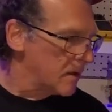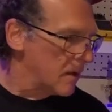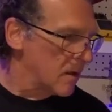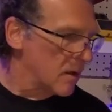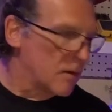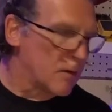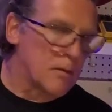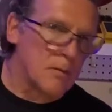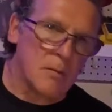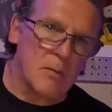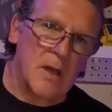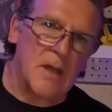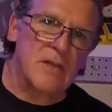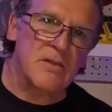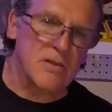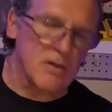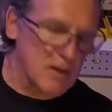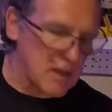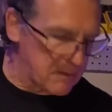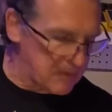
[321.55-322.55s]
You know, make
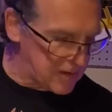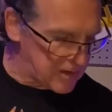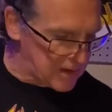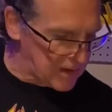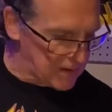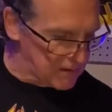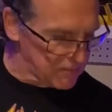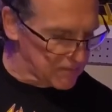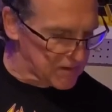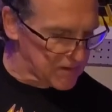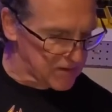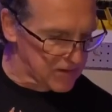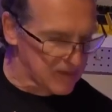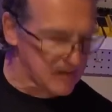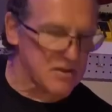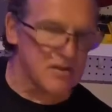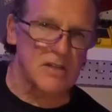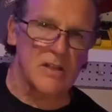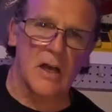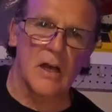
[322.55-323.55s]
sure everything was
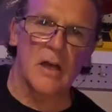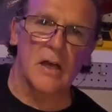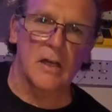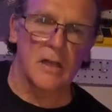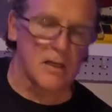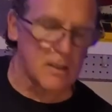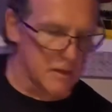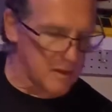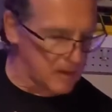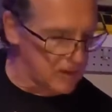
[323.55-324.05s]
snug.